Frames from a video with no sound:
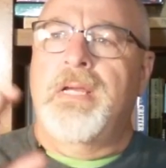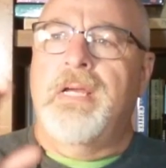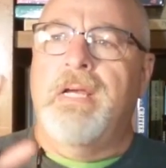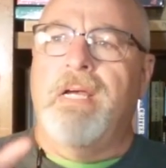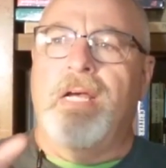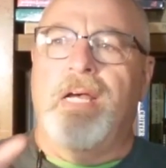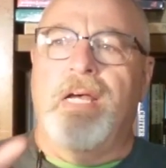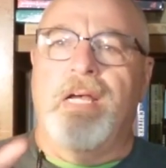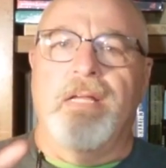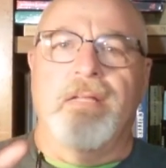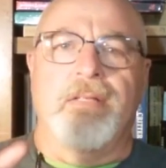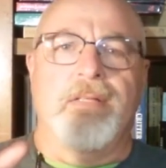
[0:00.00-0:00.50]

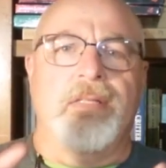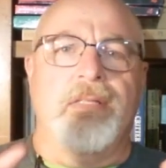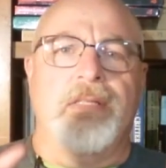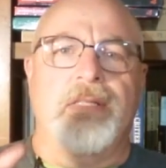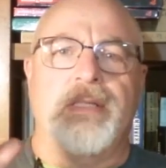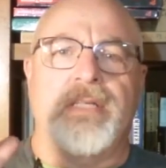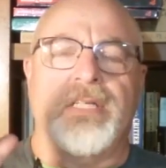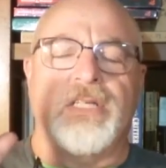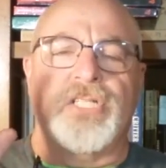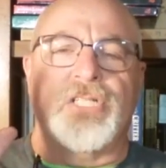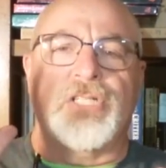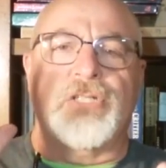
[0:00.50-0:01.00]

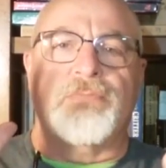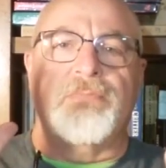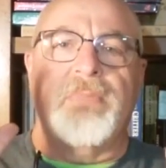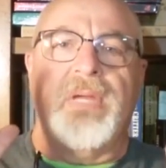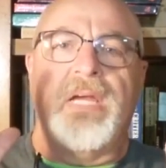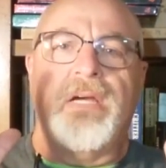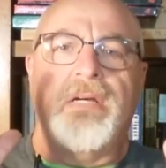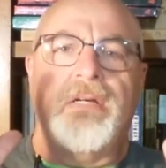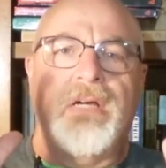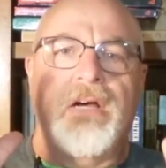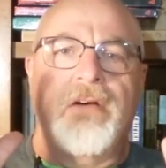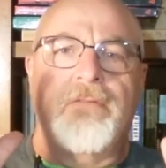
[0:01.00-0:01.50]
the
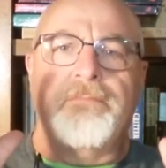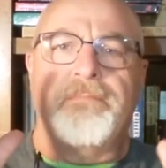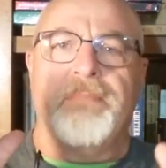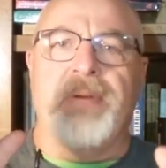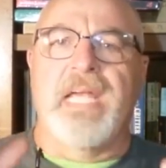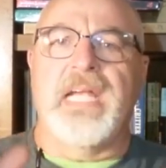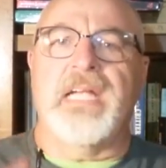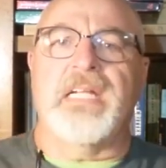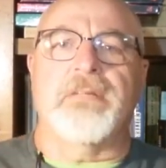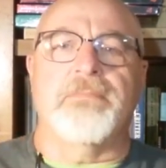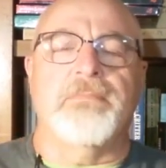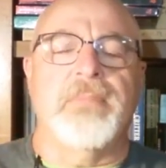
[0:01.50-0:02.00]
smell of
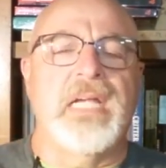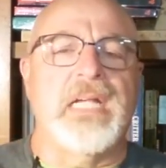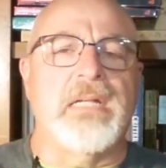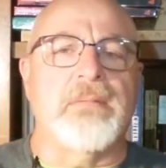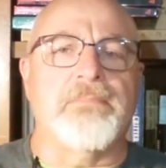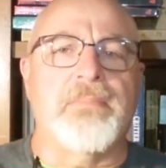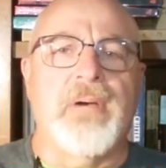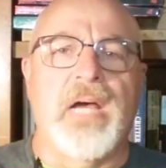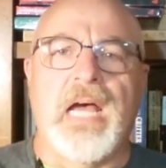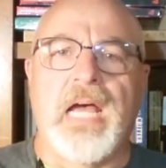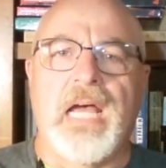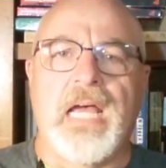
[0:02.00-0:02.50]
baked
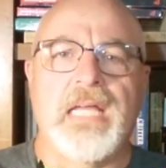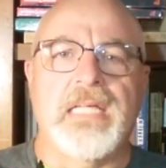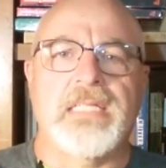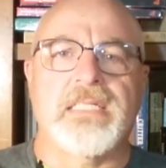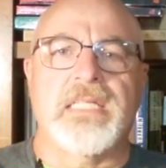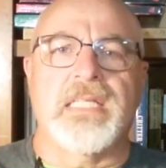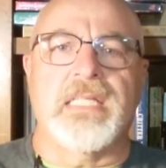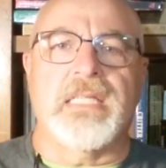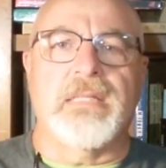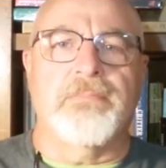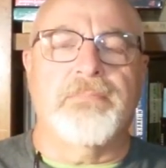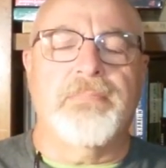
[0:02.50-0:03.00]
meat
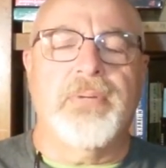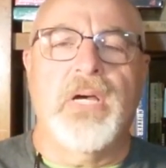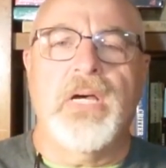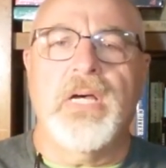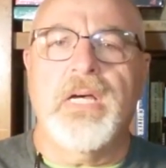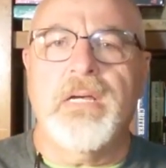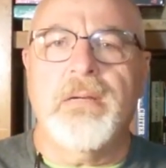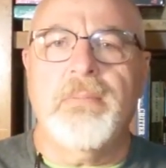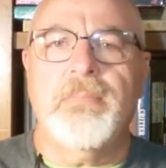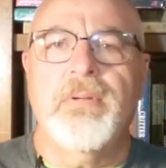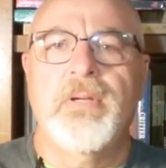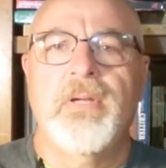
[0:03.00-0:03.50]
pies at the
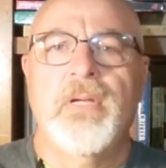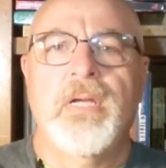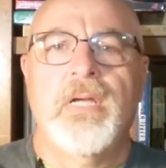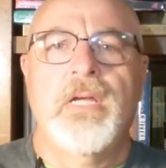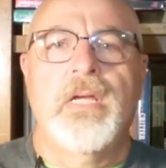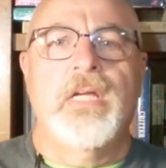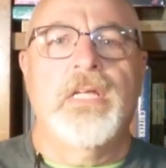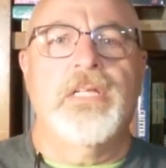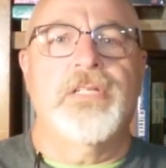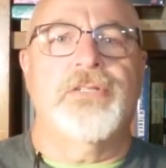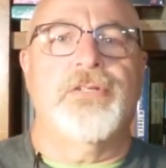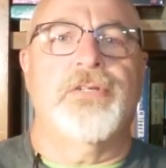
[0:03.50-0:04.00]
pub
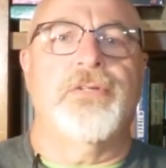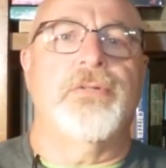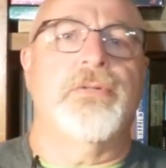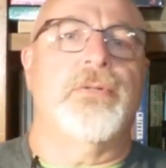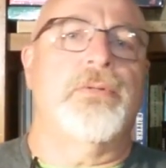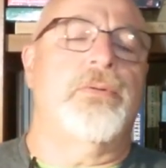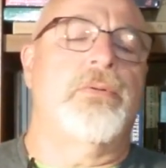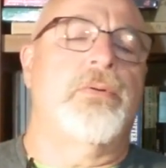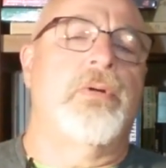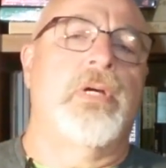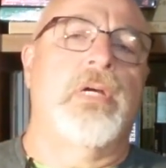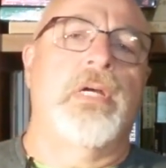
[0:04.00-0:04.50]

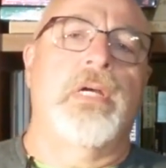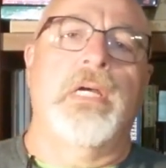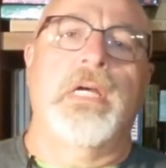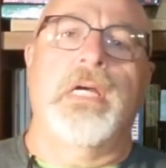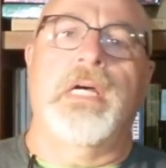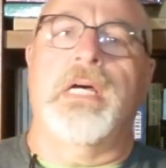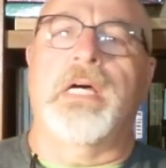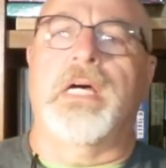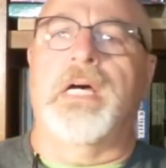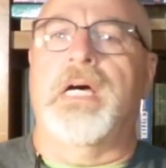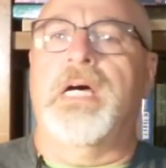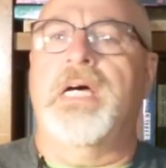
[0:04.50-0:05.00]
to
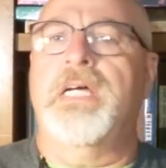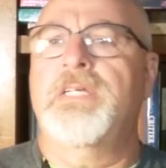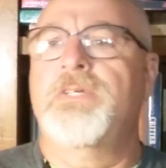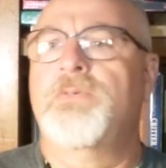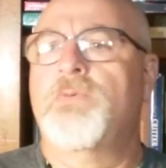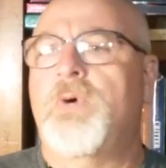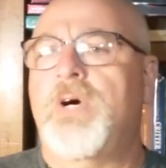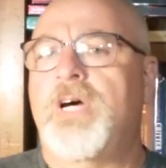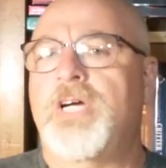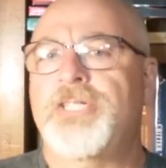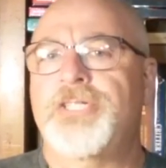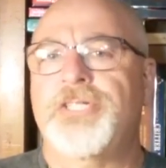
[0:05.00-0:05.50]

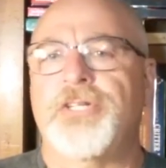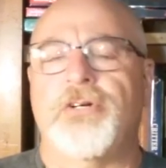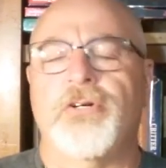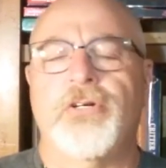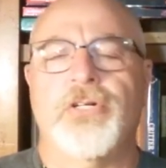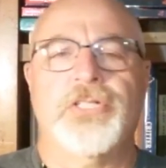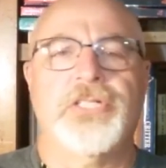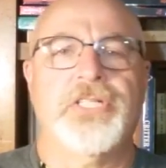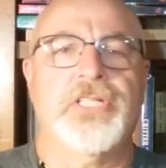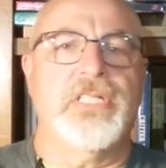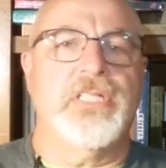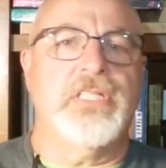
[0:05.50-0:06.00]
unwashed
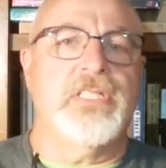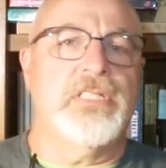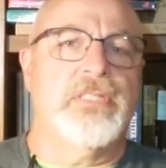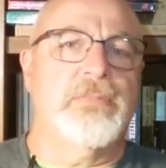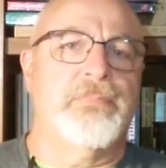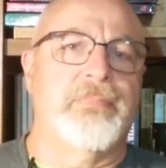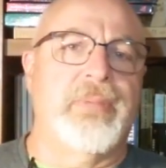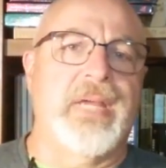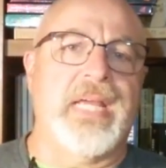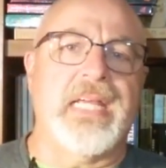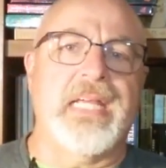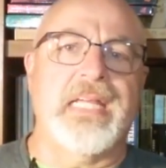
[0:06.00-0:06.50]
urchins
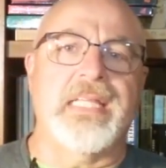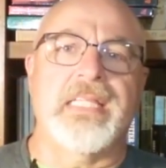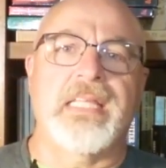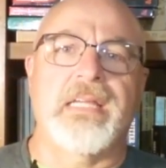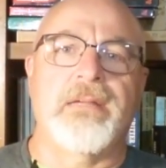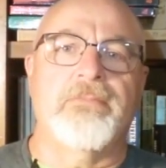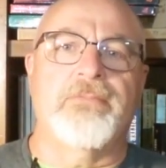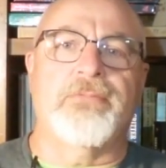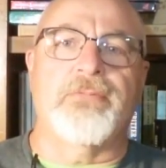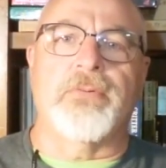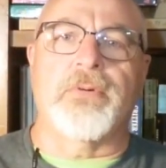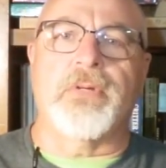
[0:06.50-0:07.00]
begging
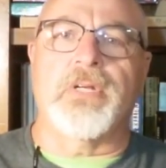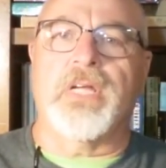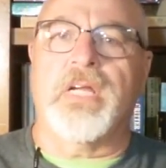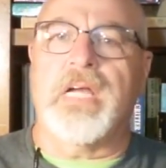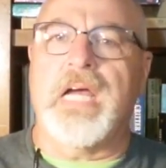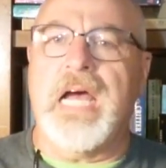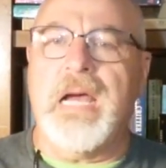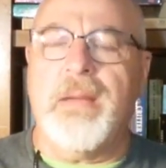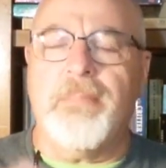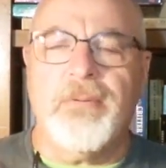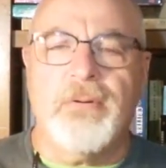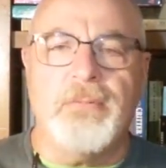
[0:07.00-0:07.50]
them for
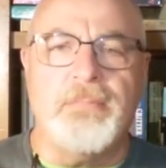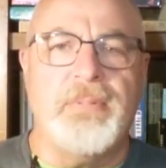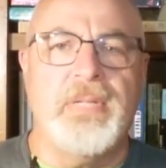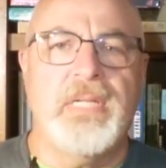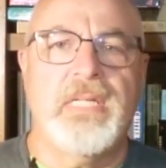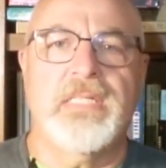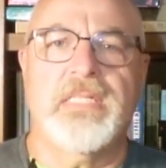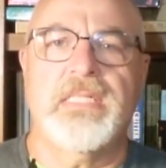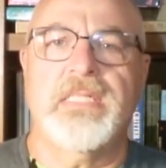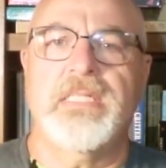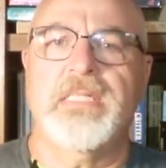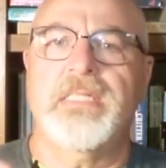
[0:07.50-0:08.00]
copper
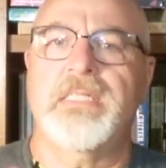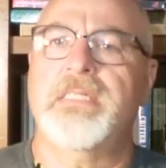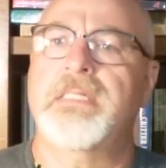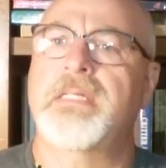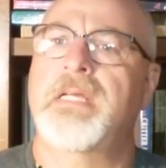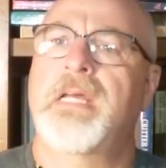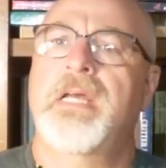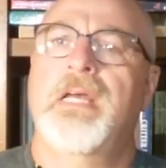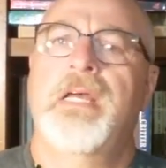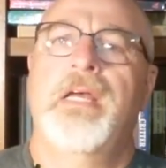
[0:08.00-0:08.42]
pieces.